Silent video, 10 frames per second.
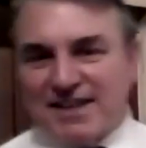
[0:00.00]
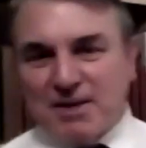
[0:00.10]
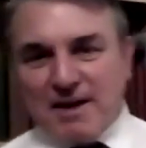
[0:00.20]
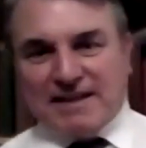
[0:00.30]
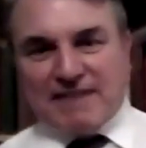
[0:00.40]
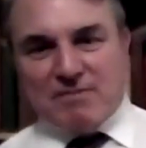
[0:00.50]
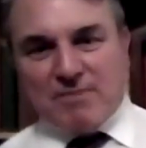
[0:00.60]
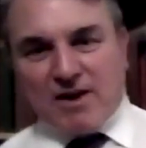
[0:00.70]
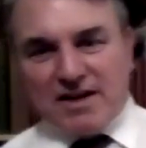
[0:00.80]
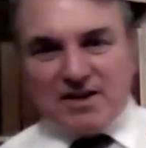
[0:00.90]
you so much,
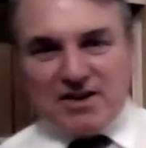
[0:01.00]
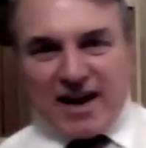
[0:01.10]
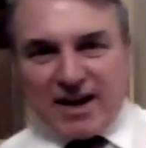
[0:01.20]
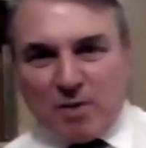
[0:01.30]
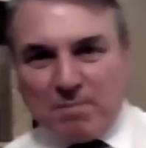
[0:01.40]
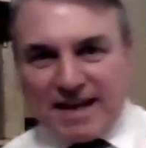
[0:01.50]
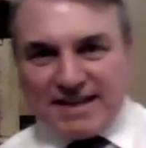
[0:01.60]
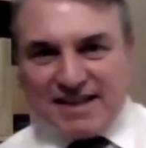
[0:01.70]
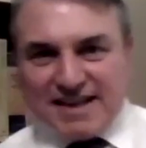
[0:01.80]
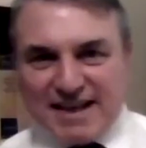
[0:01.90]
everybody. Good night. God
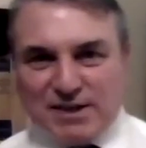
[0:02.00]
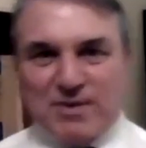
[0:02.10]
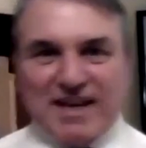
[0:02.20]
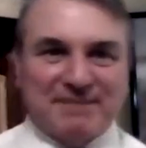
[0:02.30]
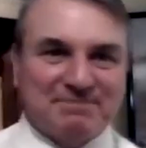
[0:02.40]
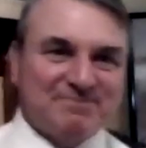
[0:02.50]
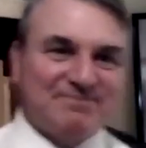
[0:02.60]
bless. See you next week.